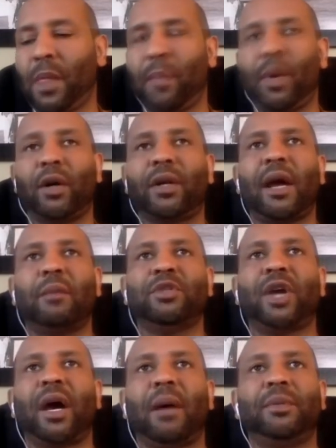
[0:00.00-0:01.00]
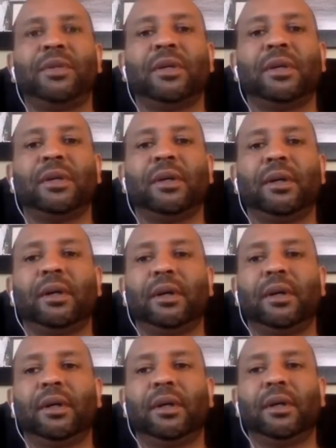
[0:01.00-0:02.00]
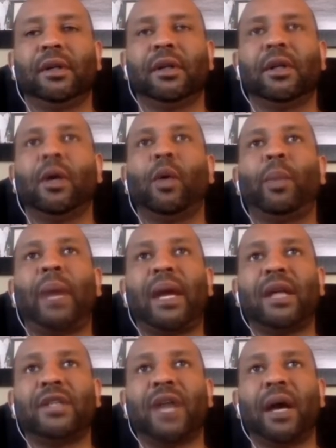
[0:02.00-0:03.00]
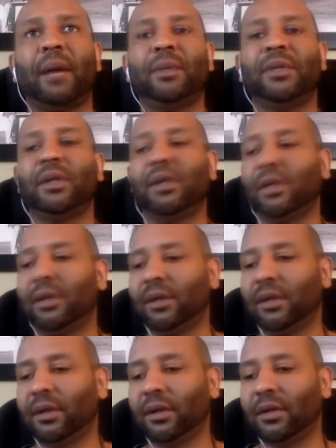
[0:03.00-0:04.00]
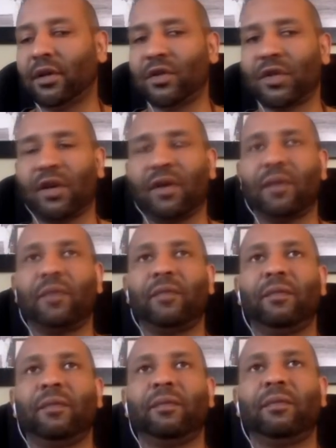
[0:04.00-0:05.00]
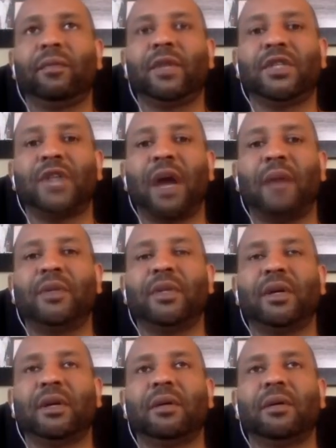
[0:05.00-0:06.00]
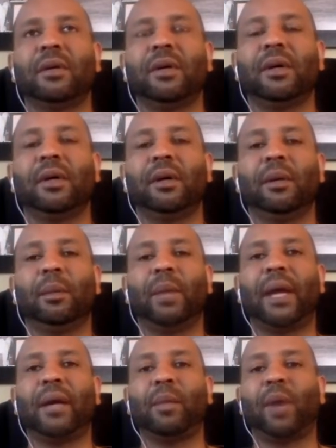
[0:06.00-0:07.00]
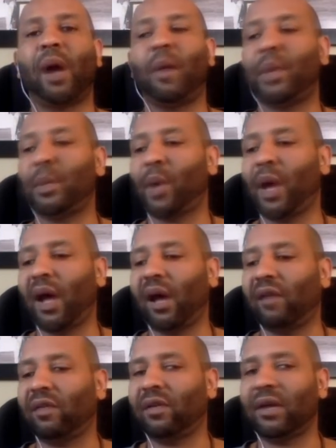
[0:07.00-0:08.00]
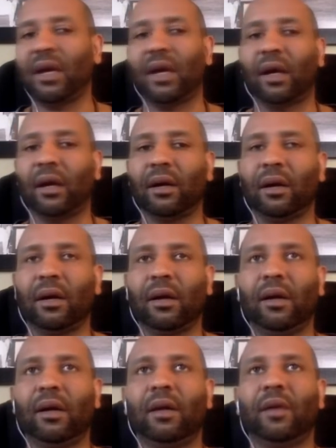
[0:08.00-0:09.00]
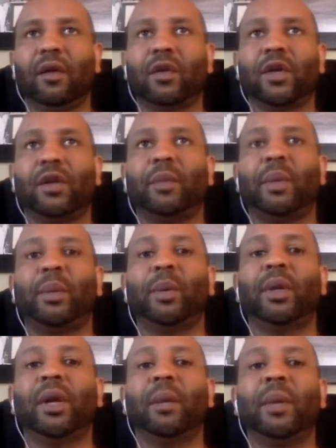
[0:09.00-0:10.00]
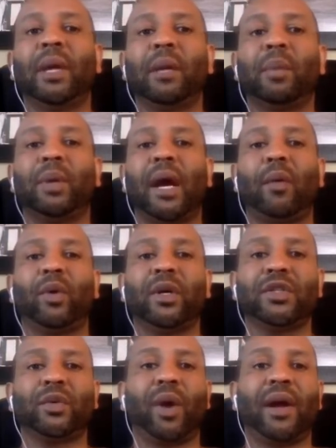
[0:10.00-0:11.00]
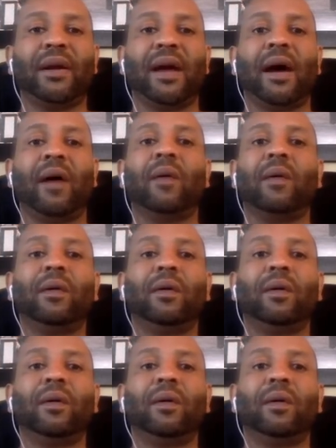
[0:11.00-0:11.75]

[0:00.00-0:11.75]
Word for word: the part time jobs, the low paying jobs. Those are the jobs that black and brown people have. And those are the people that are being put at risk right now